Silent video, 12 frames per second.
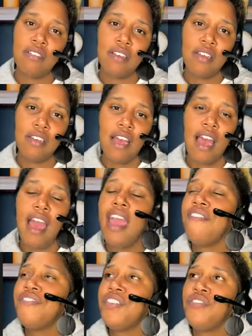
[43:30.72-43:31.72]
I have
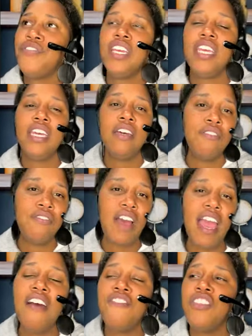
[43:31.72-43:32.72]
to forgive. I
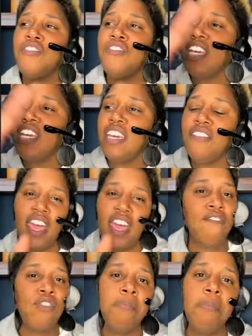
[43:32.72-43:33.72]
have to forgive
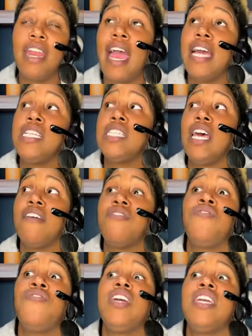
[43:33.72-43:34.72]
everybody. I just have to
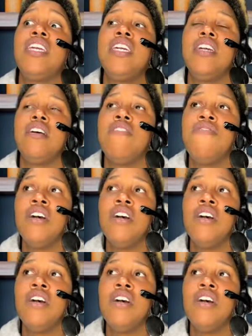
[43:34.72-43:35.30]
forgive